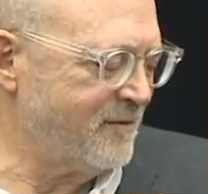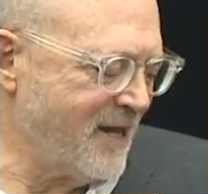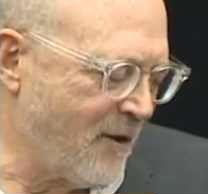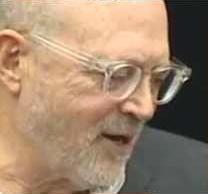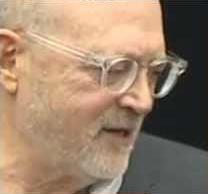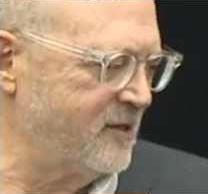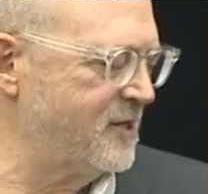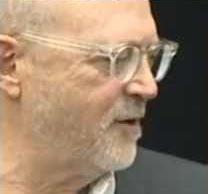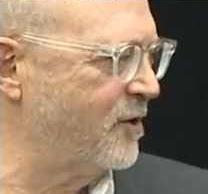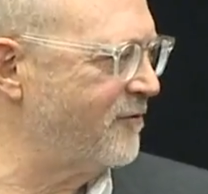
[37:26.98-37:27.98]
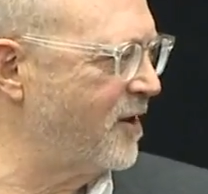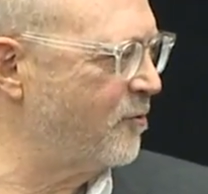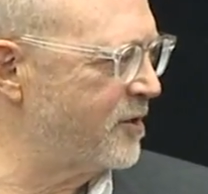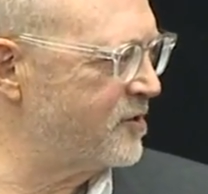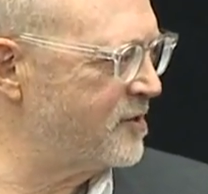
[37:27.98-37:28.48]
Now I can say whatever I
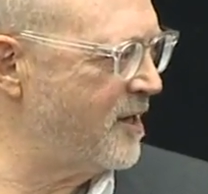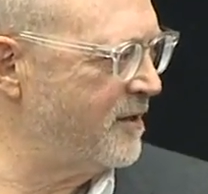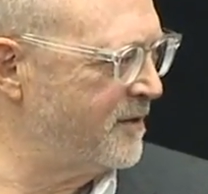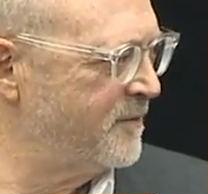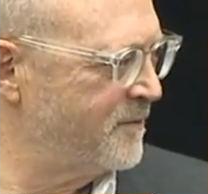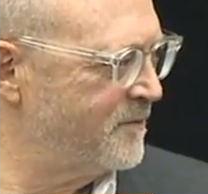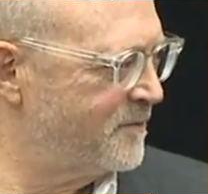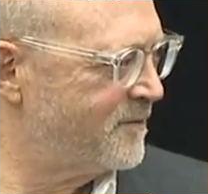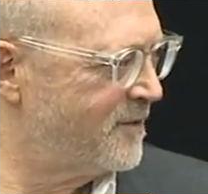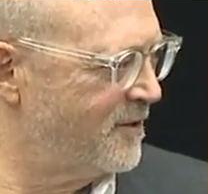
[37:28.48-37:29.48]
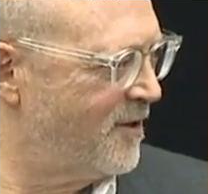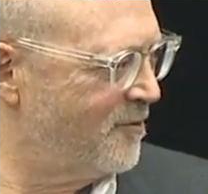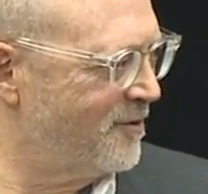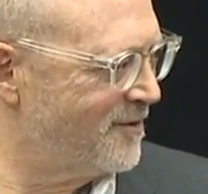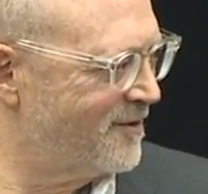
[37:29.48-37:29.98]
want to say, you
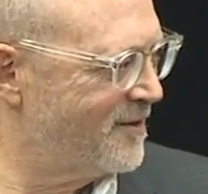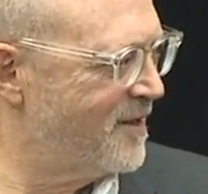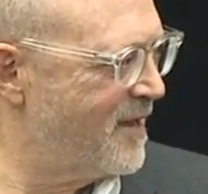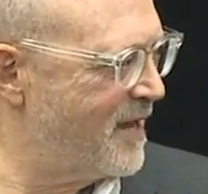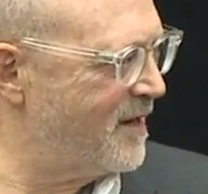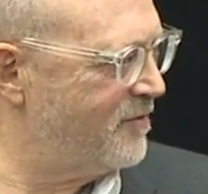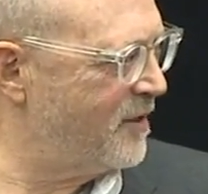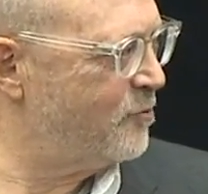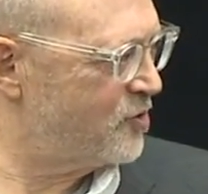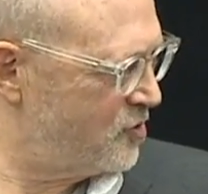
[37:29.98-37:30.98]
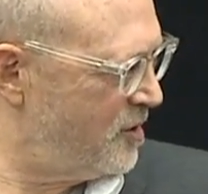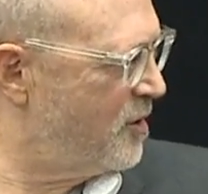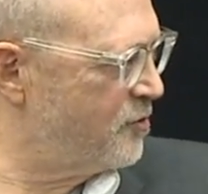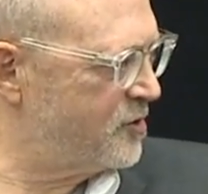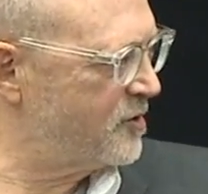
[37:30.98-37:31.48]
know? And I think with
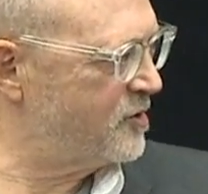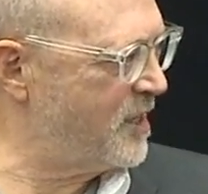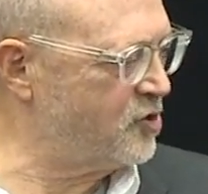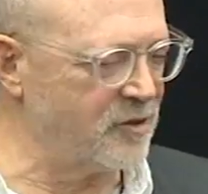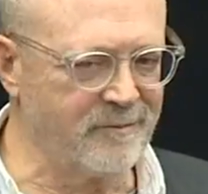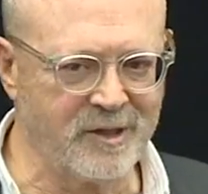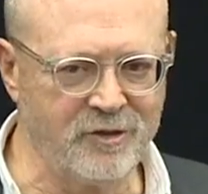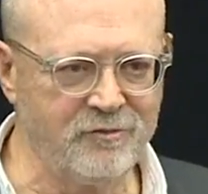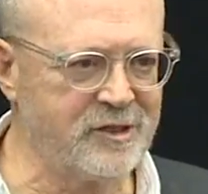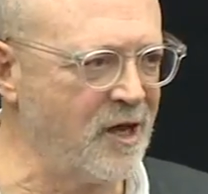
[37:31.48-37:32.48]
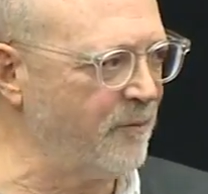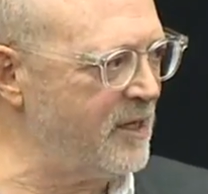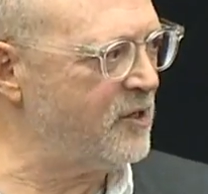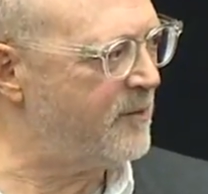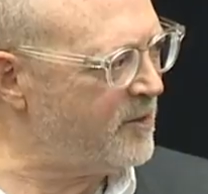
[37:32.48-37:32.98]
CEO succession, but you tell
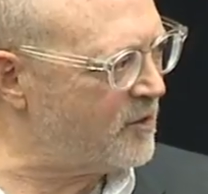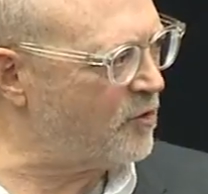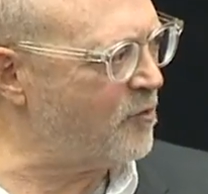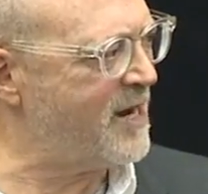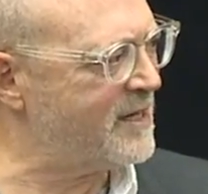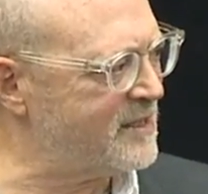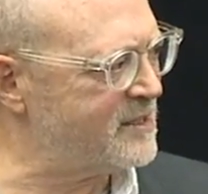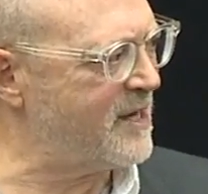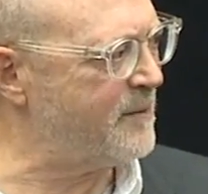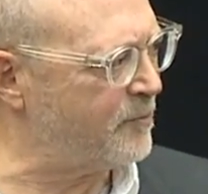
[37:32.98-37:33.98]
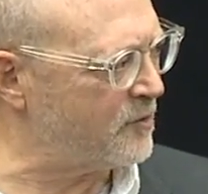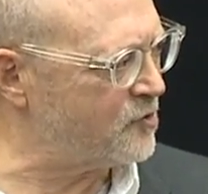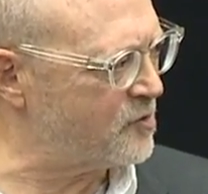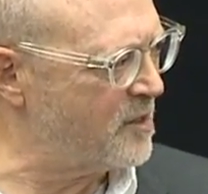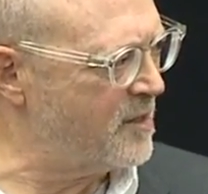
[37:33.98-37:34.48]
me, give me the great
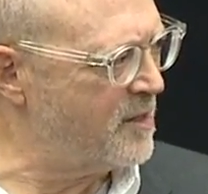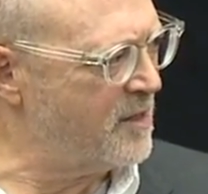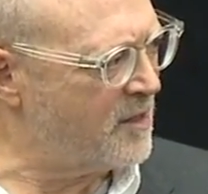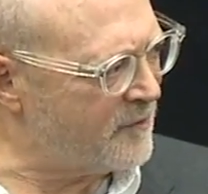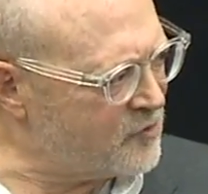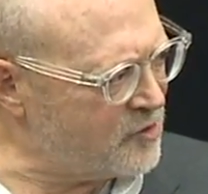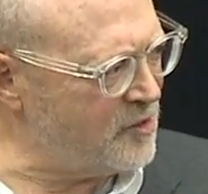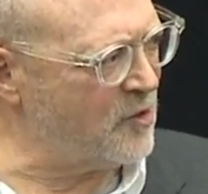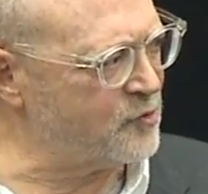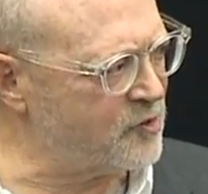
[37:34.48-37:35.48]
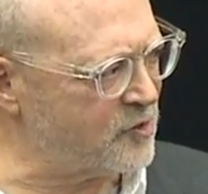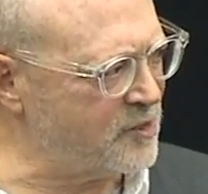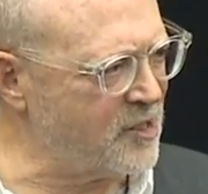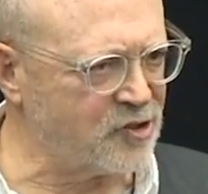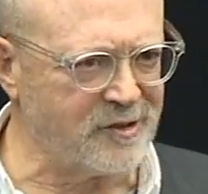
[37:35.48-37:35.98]
examples of CEO
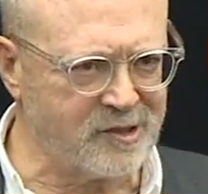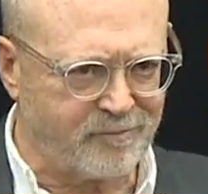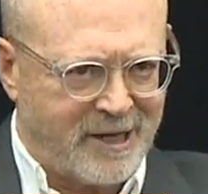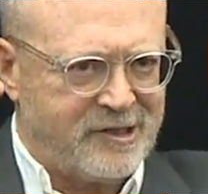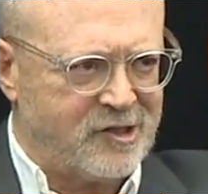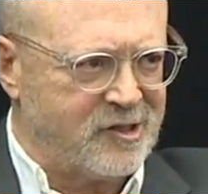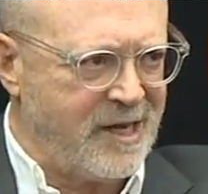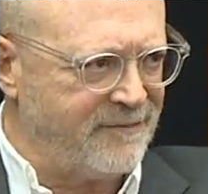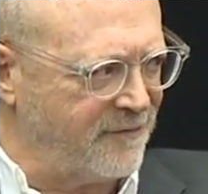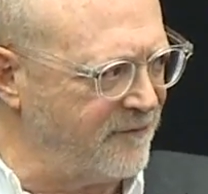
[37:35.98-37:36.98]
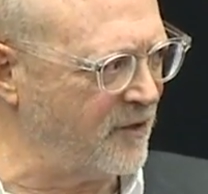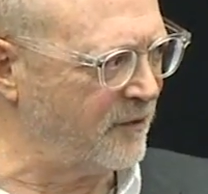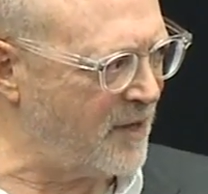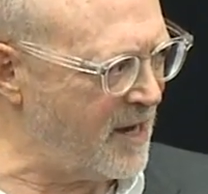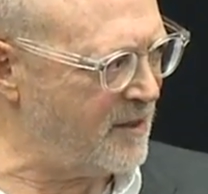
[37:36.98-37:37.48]
succession. This place is named for
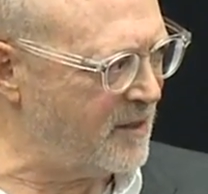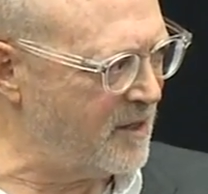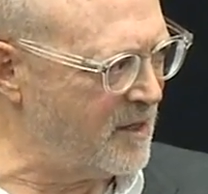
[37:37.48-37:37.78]
Phil Knight.